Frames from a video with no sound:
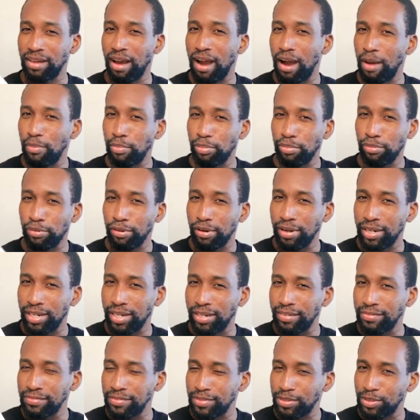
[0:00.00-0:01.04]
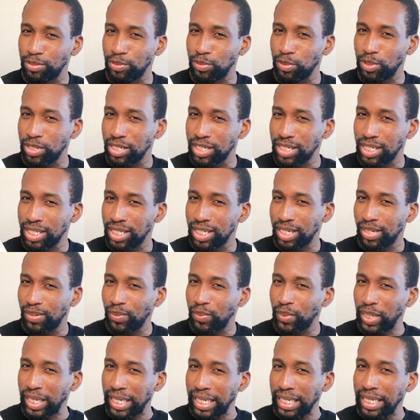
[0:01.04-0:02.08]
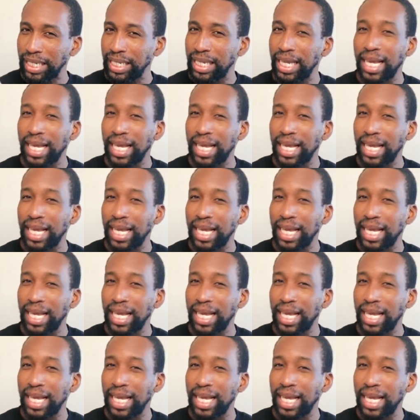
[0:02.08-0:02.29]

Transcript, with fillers: opera of sorts in a way.